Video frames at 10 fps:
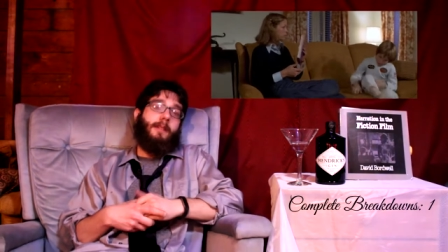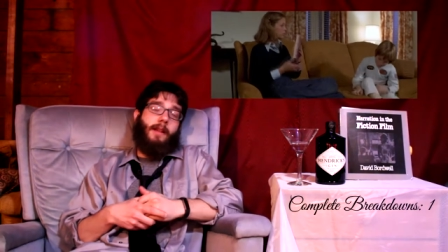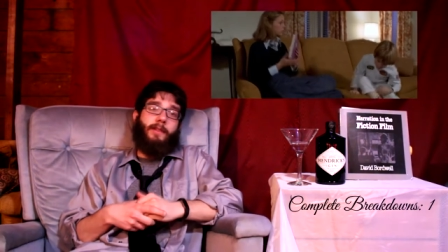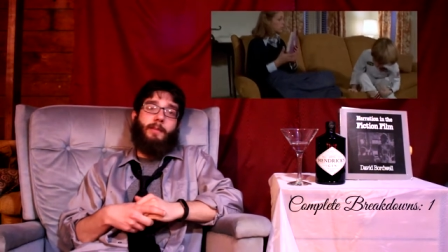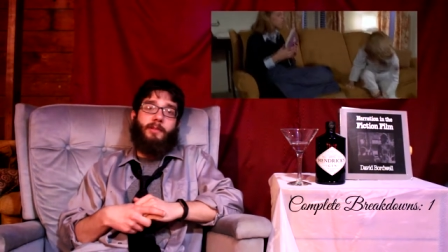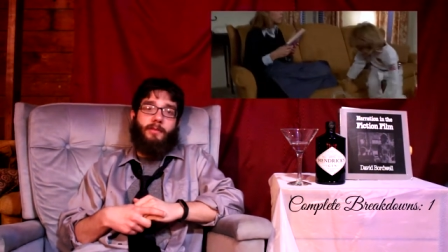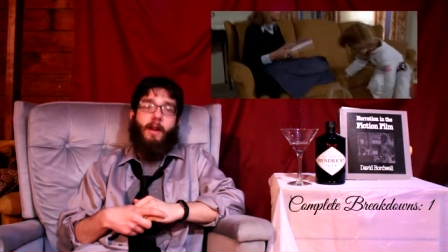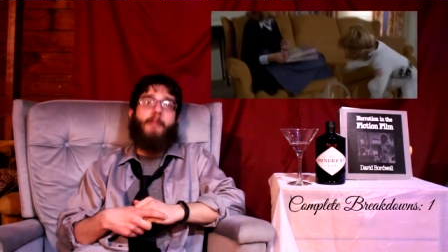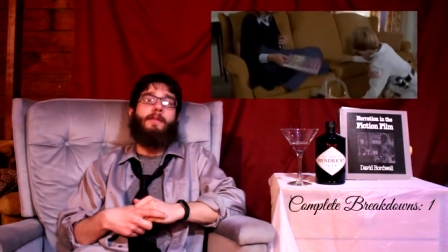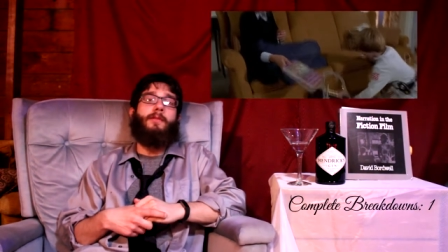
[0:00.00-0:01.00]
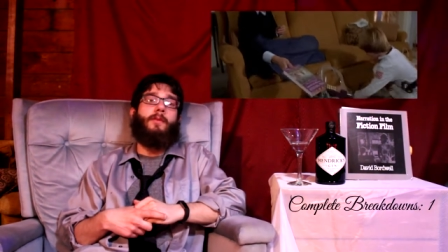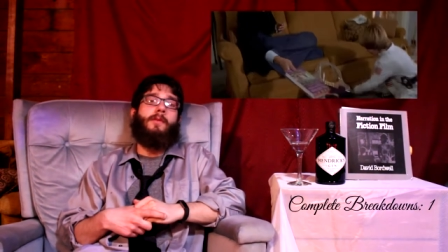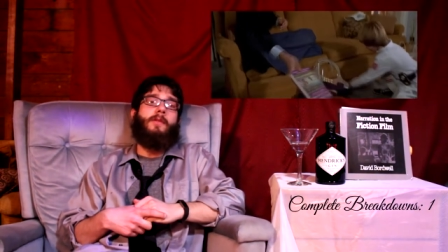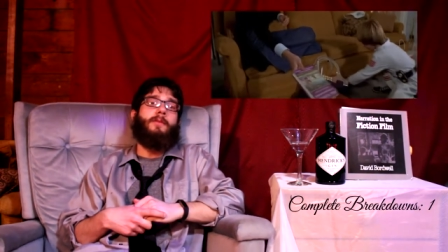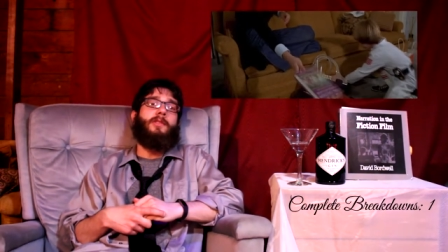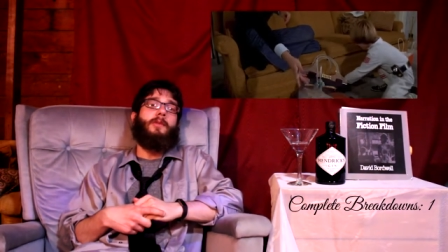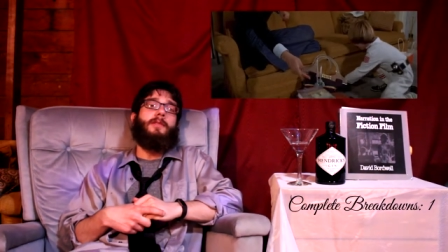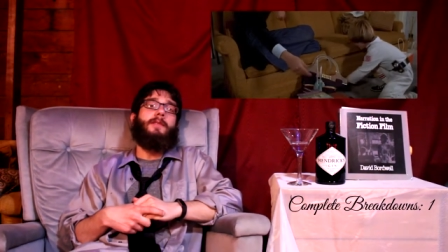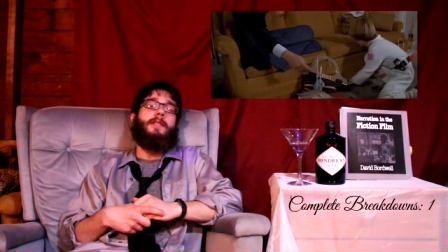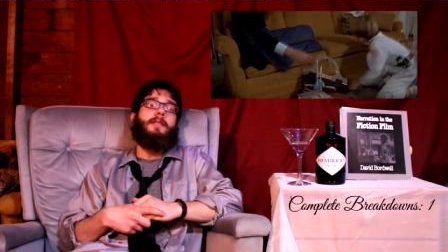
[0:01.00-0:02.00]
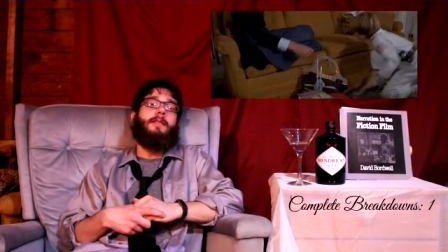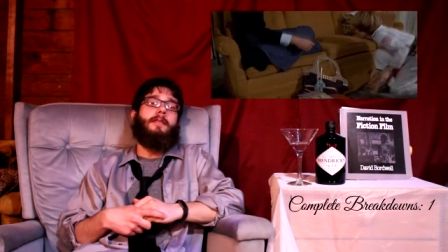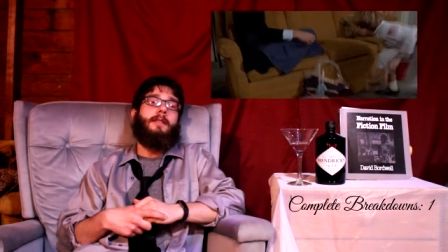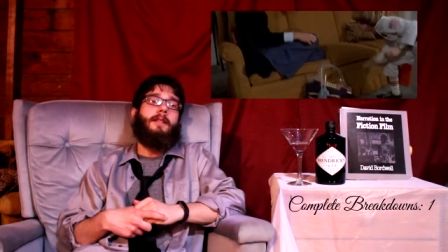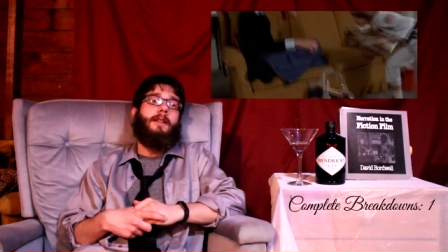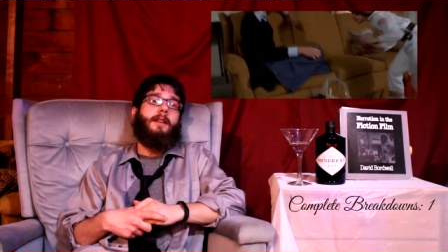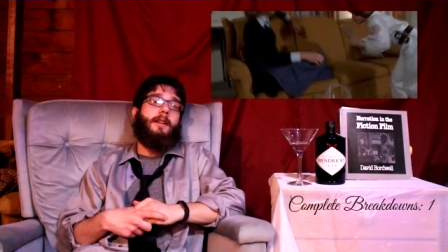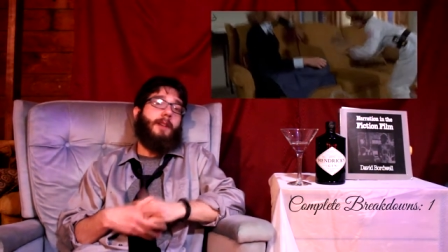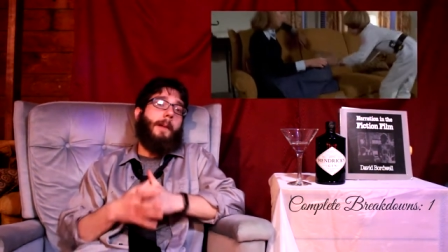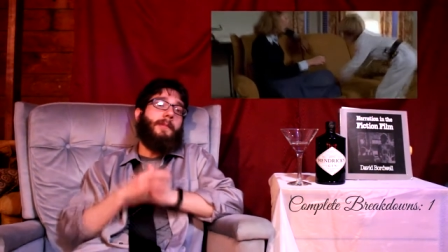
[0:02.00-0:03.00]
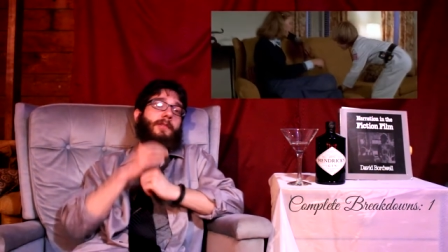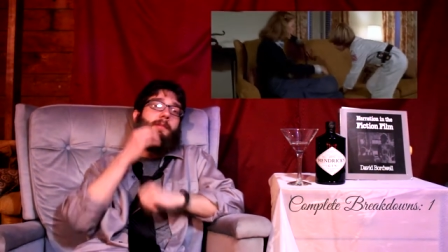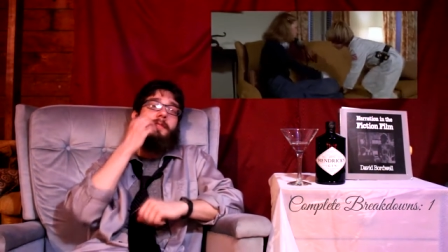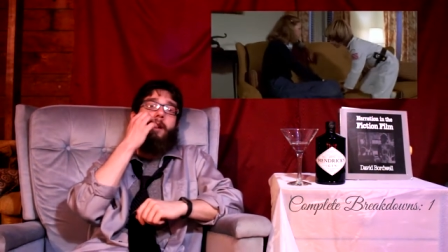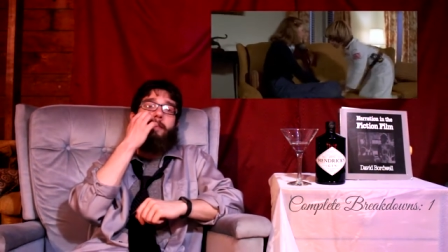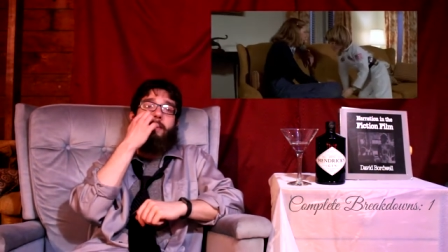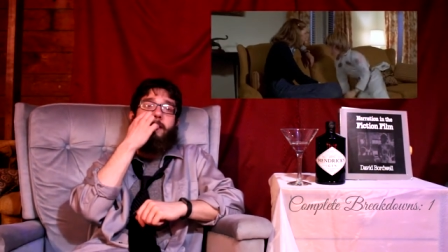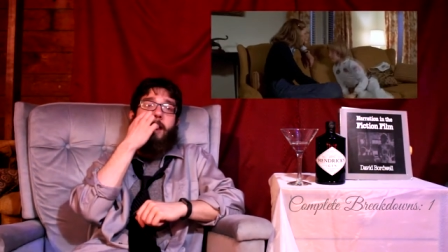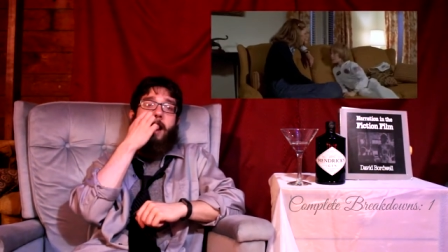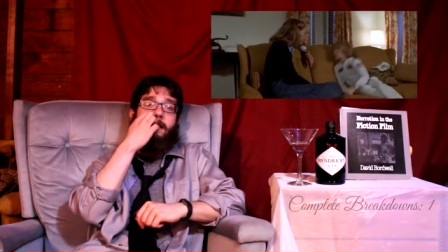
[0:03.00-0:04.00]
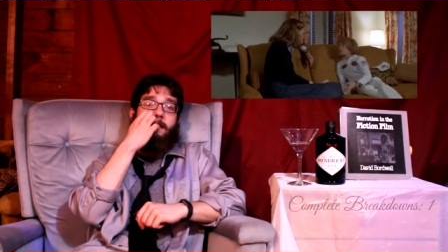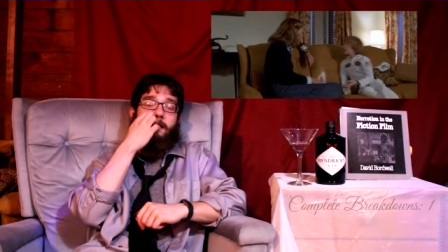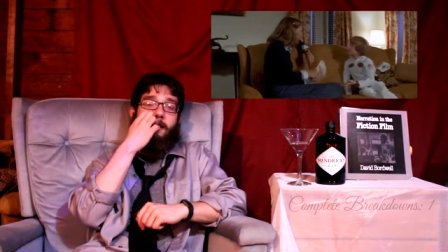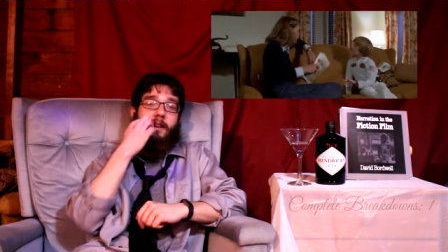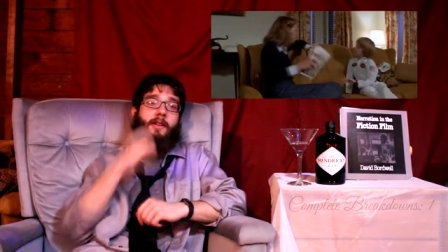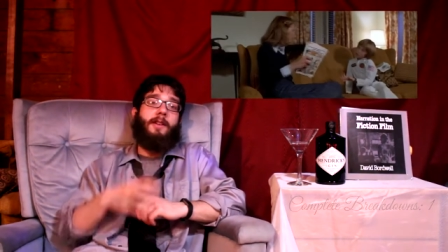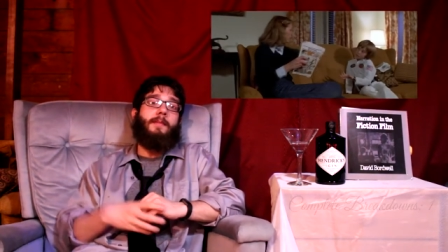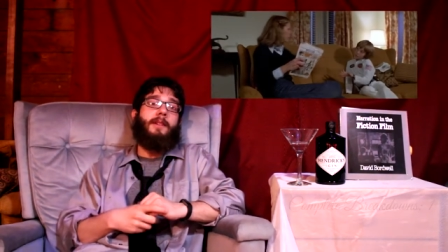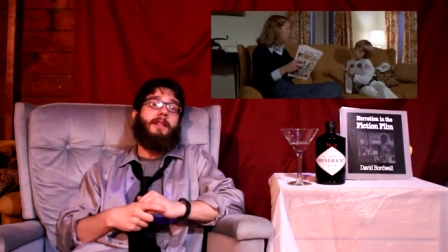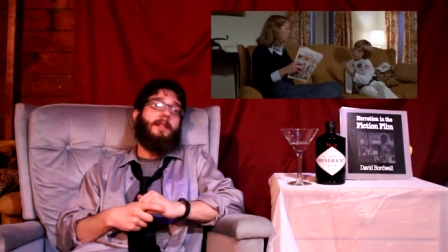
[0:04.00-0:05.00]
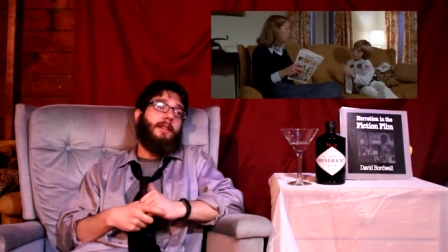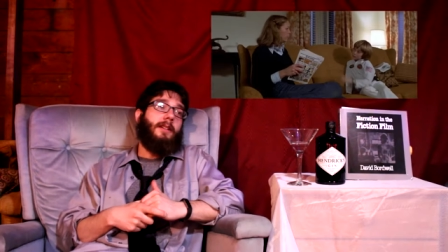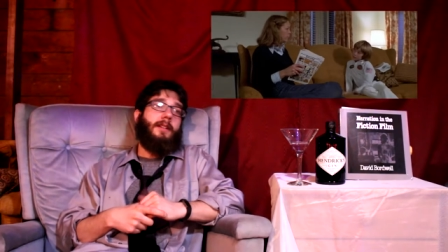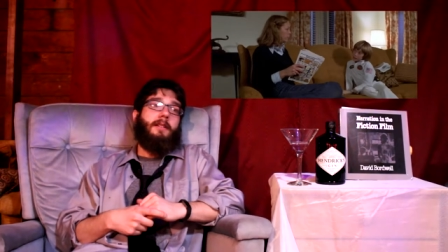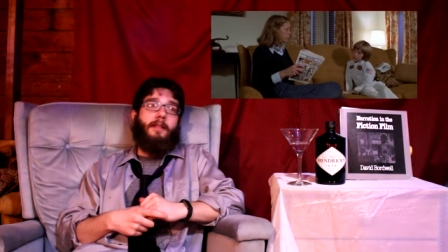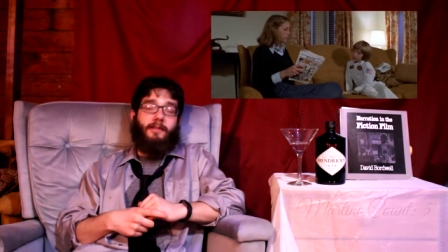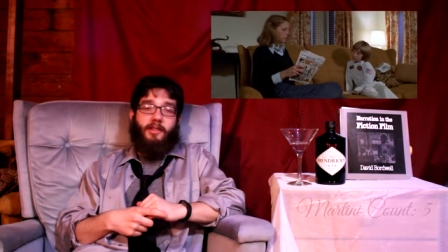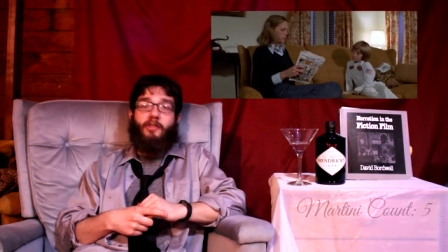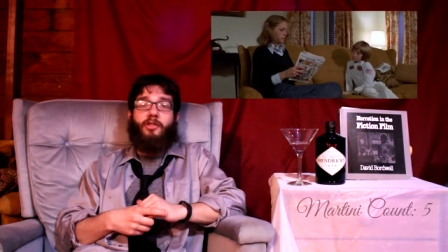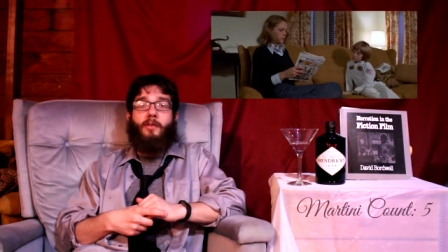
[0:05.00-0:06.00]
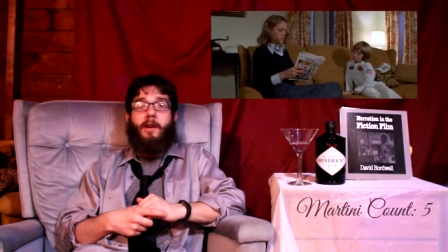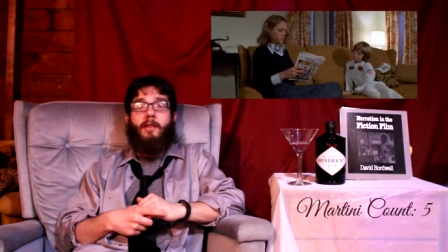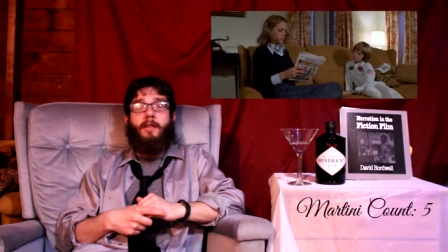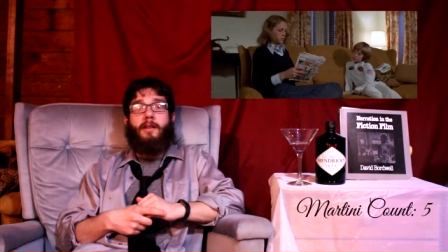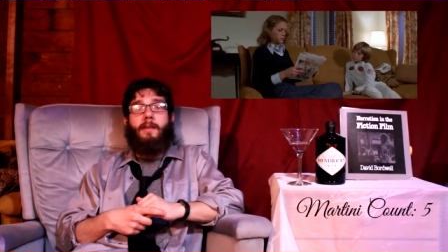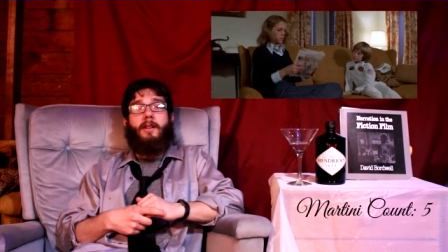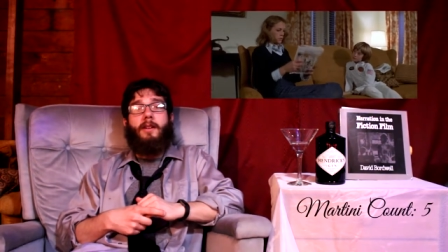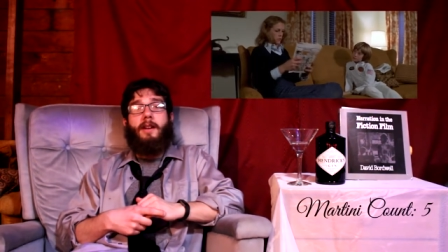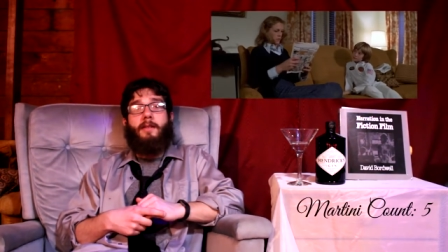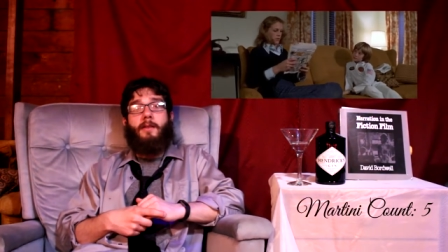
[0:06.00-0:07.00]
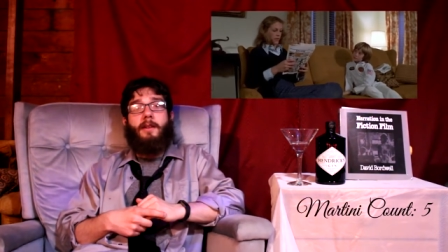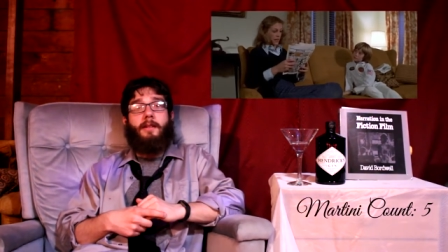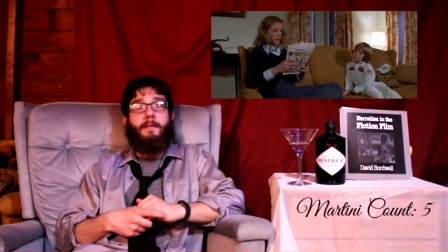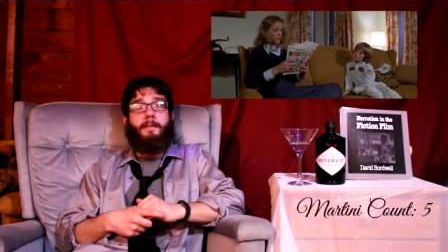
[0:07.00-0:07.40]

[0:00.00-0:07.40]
ends up surviving through her own resourcefulness. Carpenter himself has denied this theory, but it's an interesting way to think about it anyway.